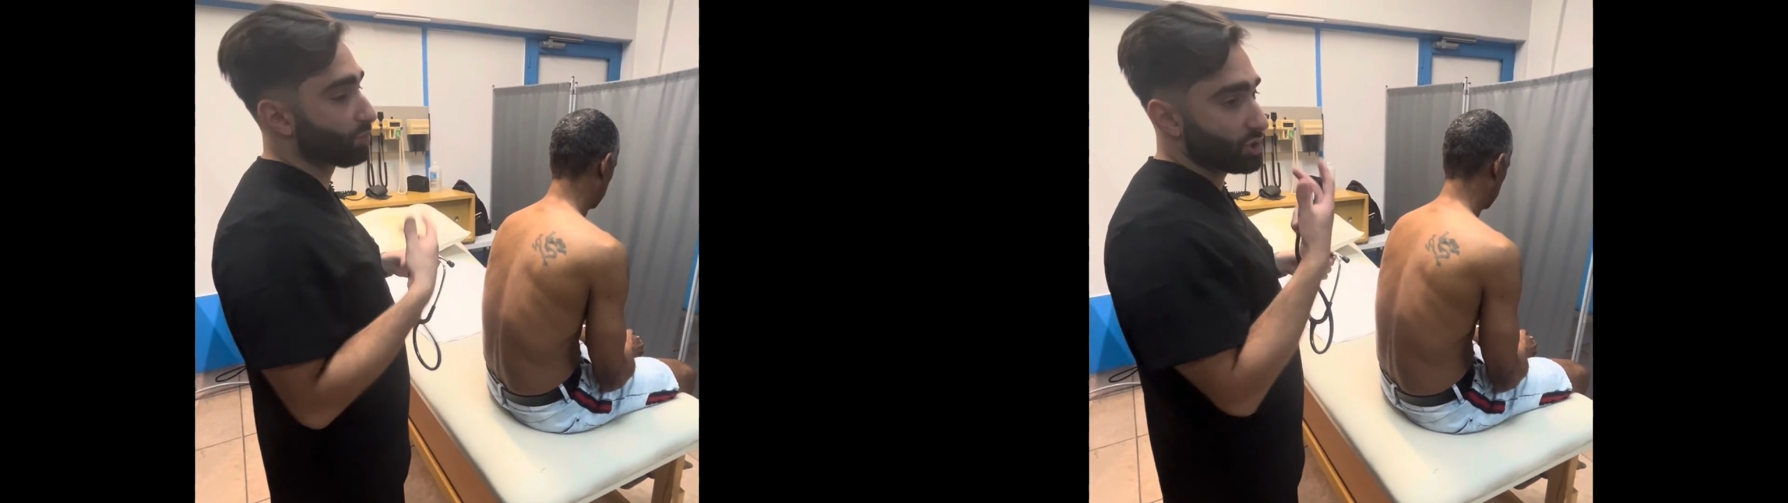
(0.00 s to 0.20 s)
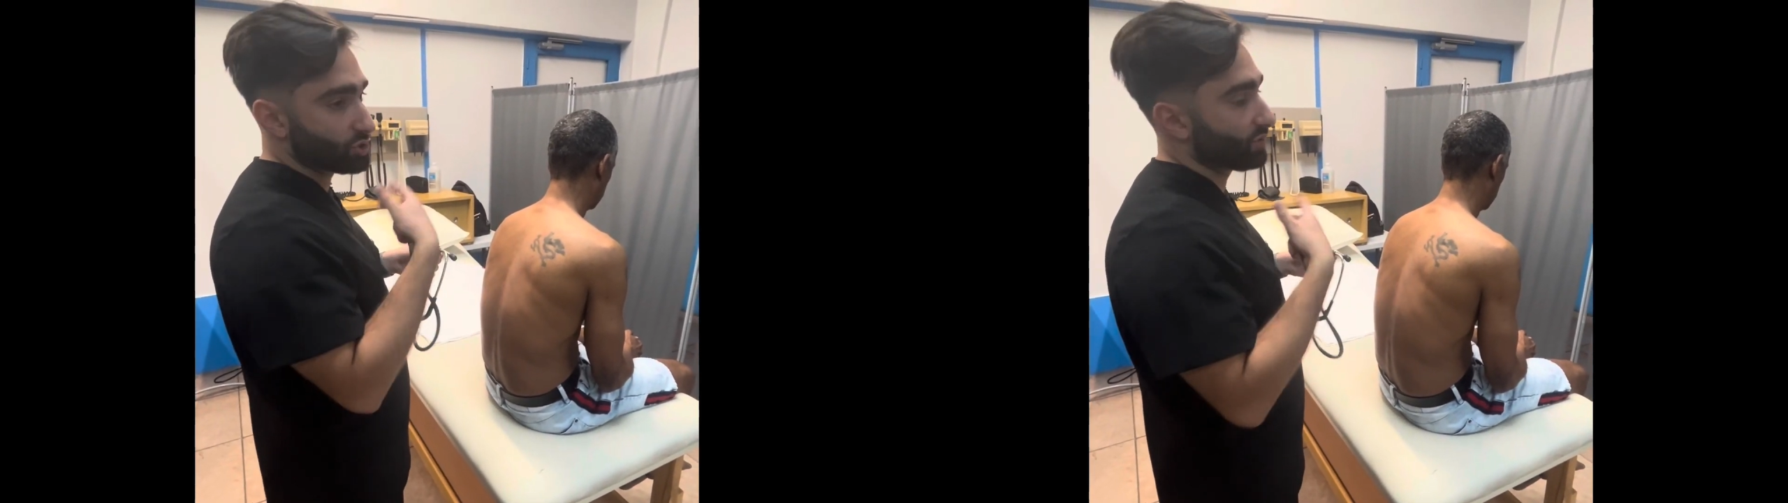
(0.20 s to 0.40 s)

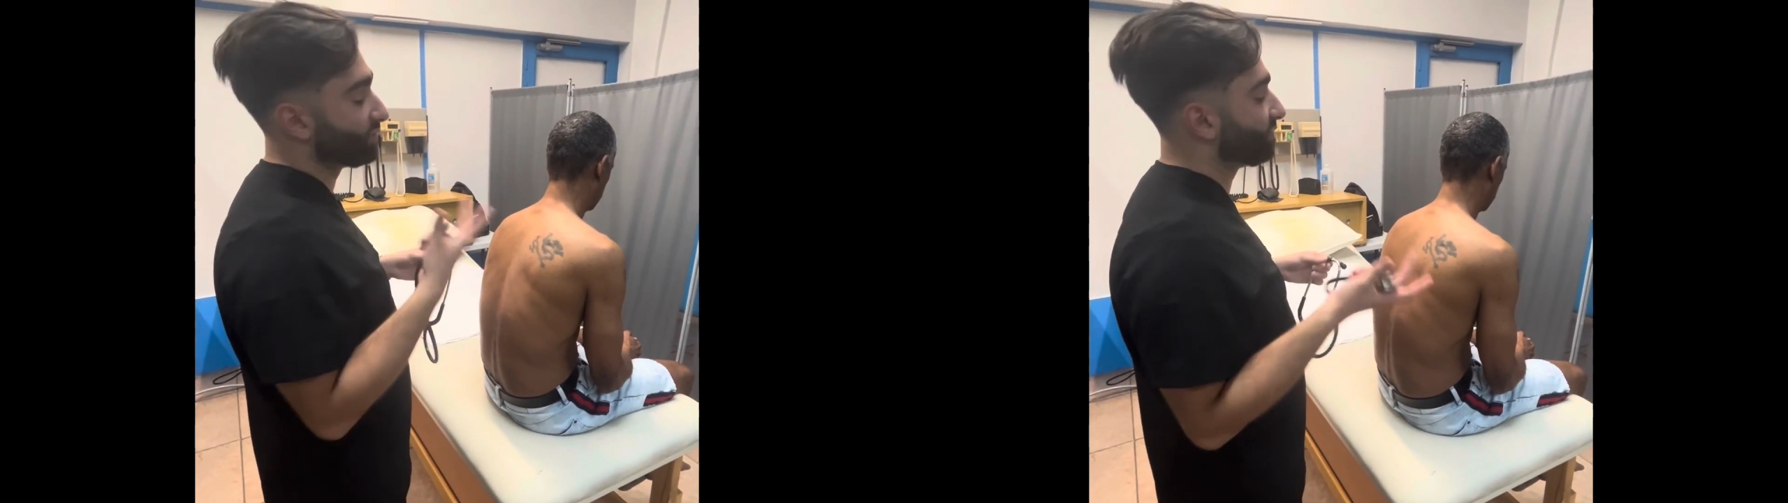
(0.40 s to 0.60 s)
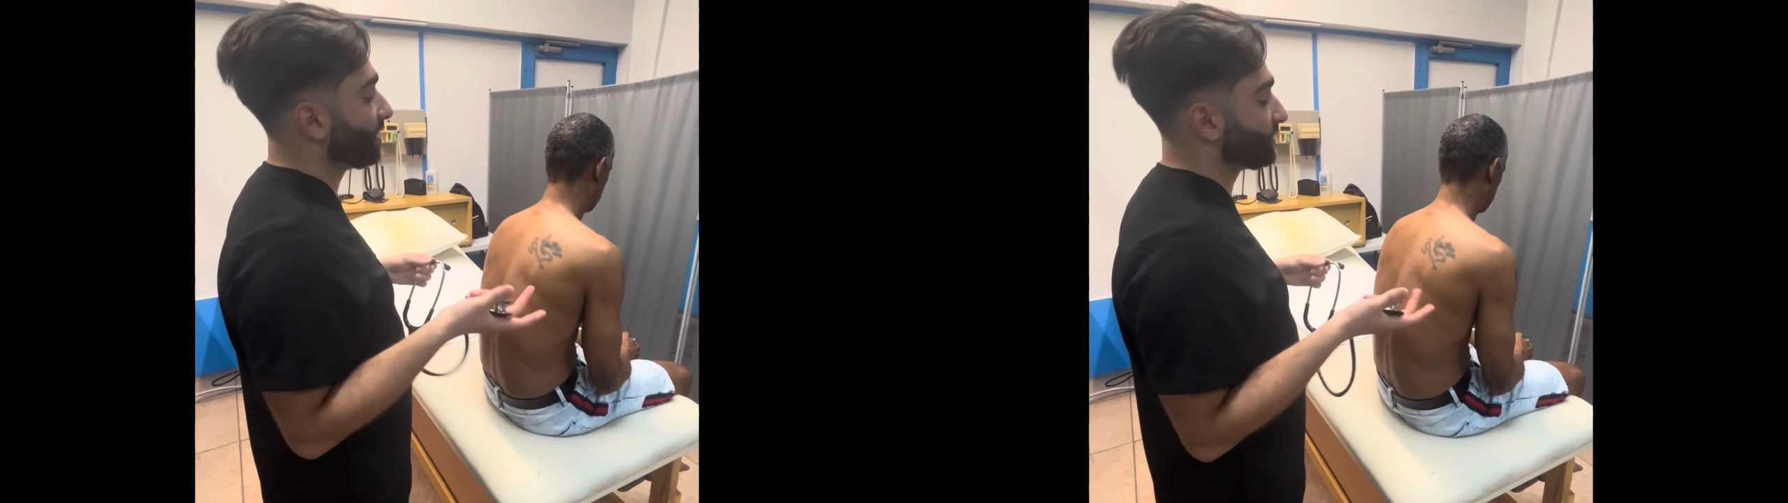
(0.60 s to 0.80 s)
which is
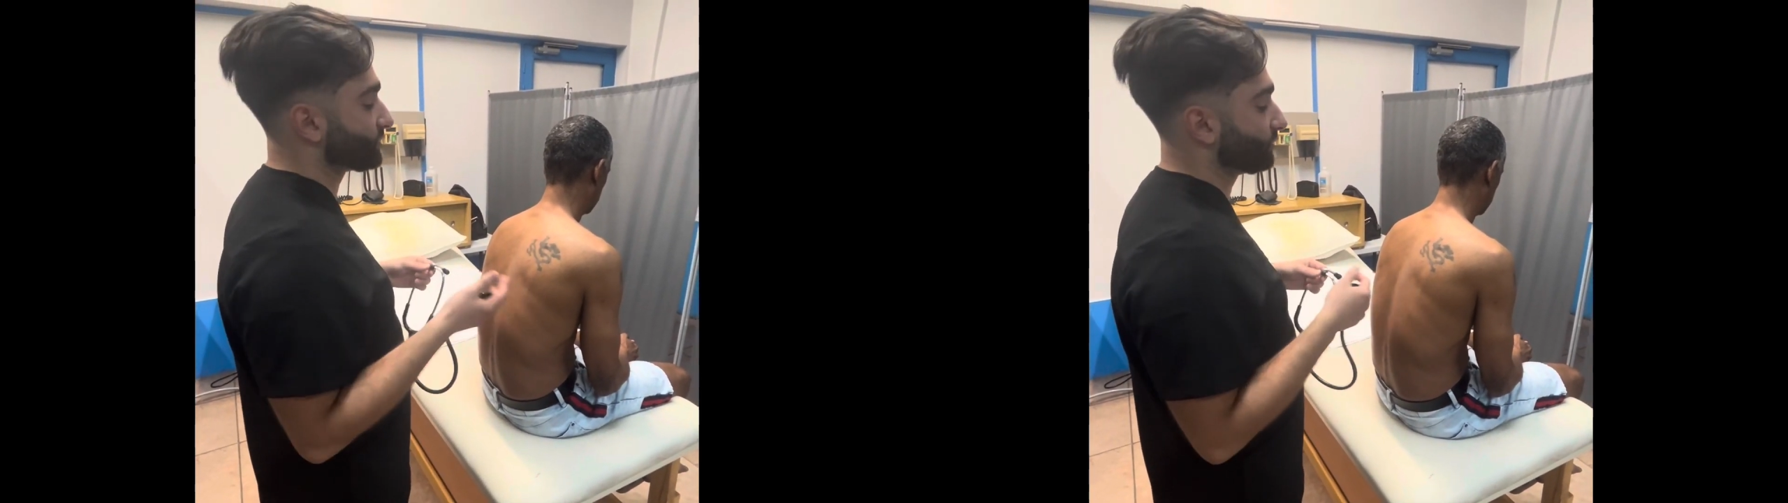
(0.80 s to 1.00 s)
known for